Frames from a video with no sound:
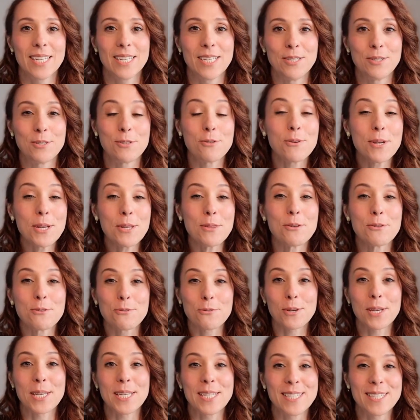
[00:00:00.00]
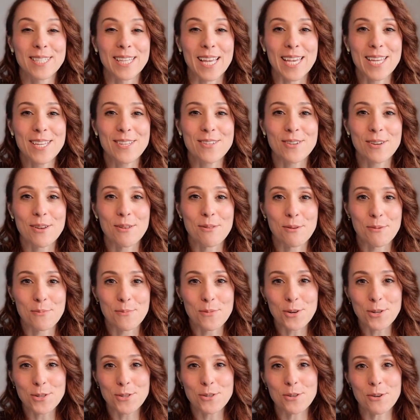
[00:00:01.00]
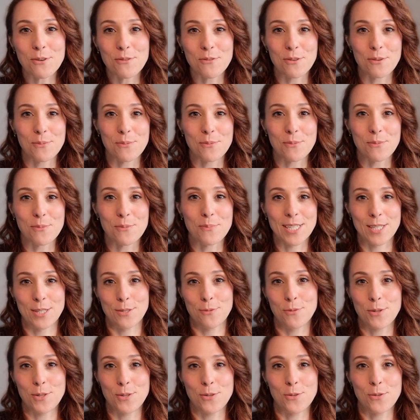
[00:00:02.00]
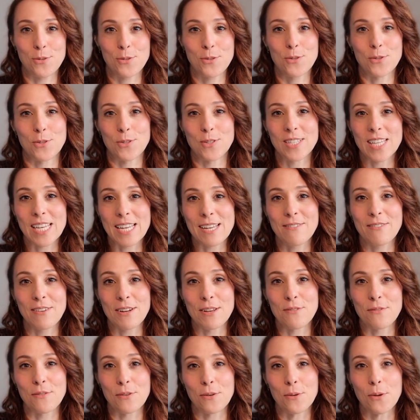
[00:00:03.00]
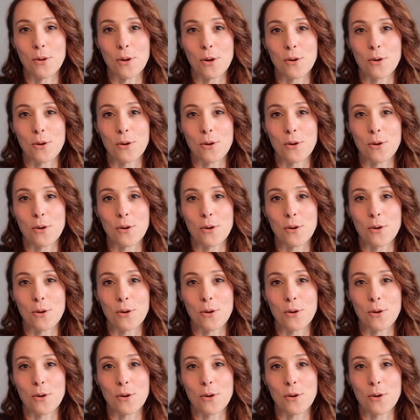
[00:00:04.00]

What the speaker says: During the drying stage, the moisture of the beans is reduced to a safe level